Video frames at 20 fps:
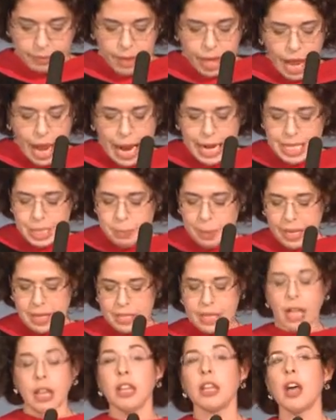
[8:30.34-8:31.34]
I spent
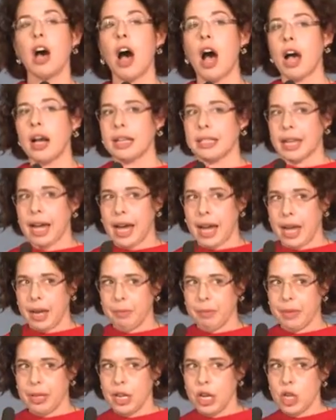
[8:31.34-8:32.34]
a long
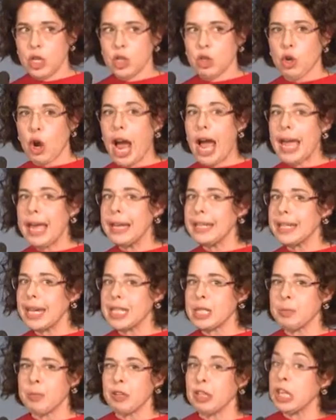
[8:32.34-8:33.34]
time trying
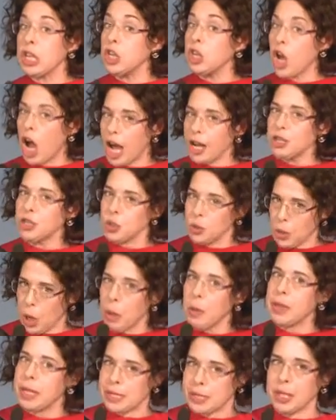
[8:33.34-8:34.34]
desperately not to
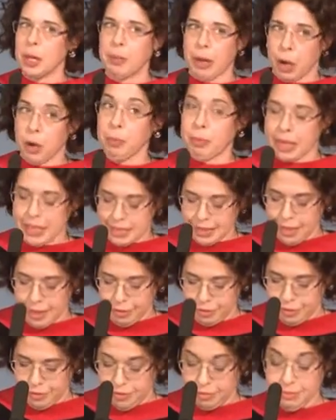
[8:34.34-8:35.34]
know this about
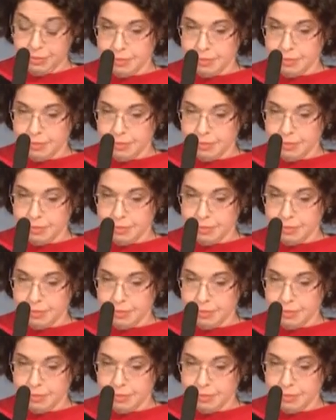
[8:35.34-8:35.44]
myself.